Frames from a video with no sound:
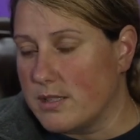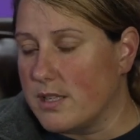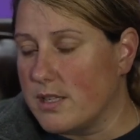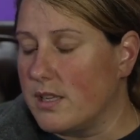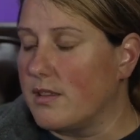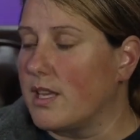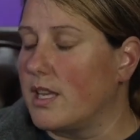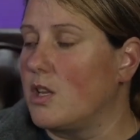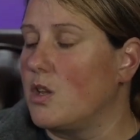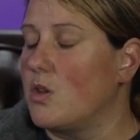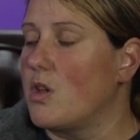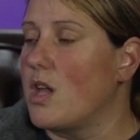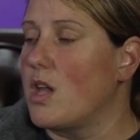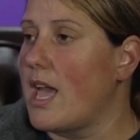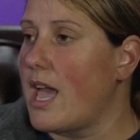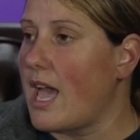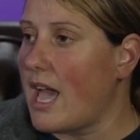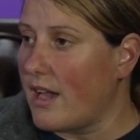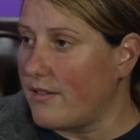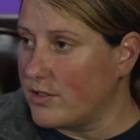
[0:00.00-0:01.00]
that you
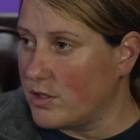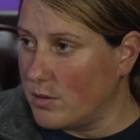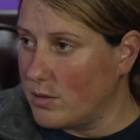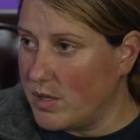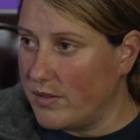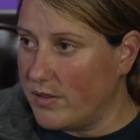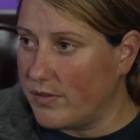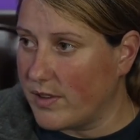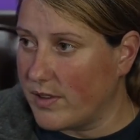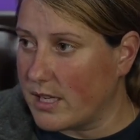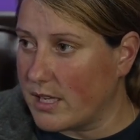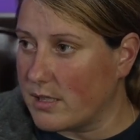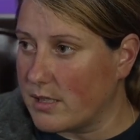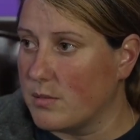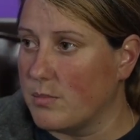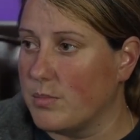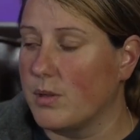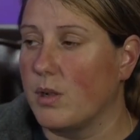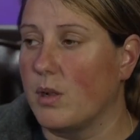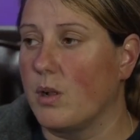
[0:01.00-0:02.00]
have to be
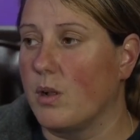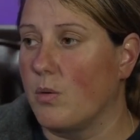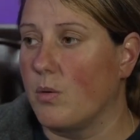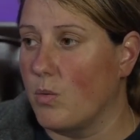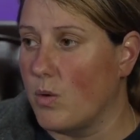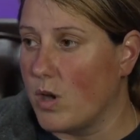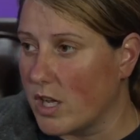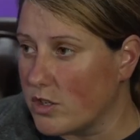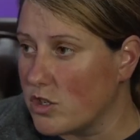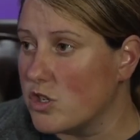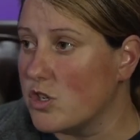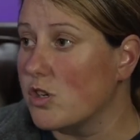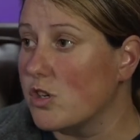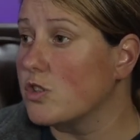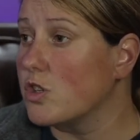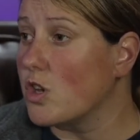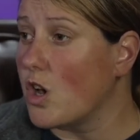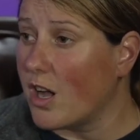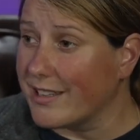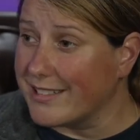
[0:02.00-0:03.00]
flexible. Watch your
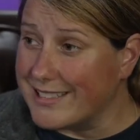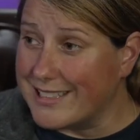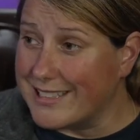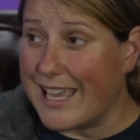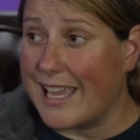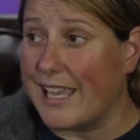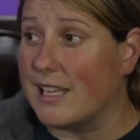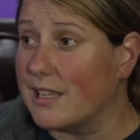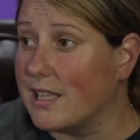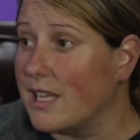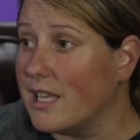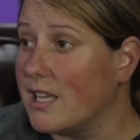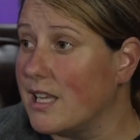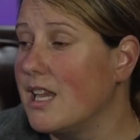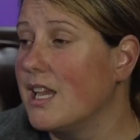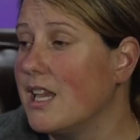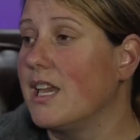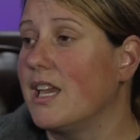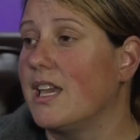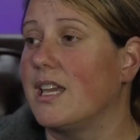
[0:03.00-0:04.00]
dog daily.
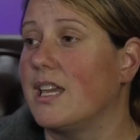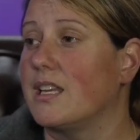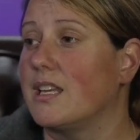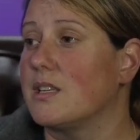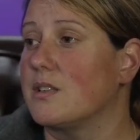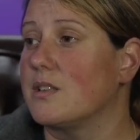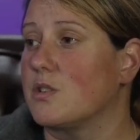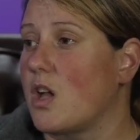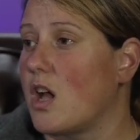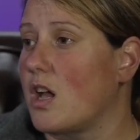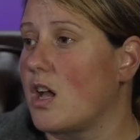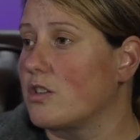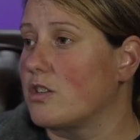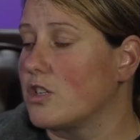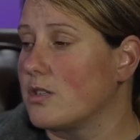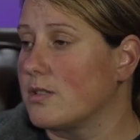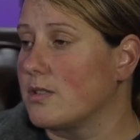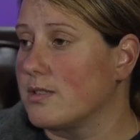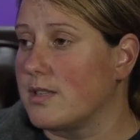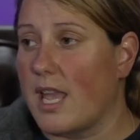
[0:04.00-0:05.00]
It is not
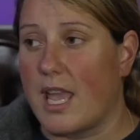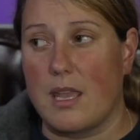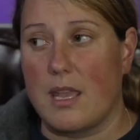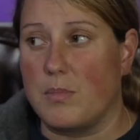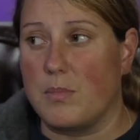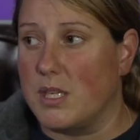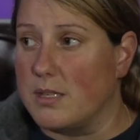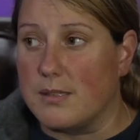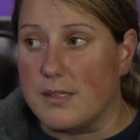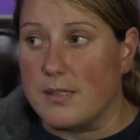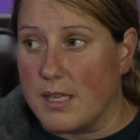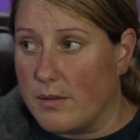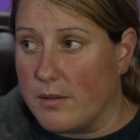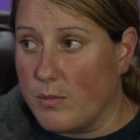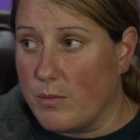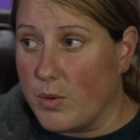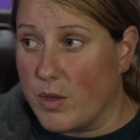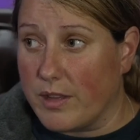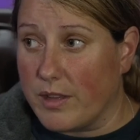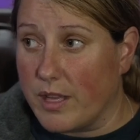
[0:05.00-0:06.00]
just ABC
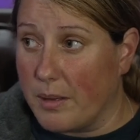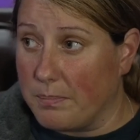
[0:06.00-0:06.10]
with them.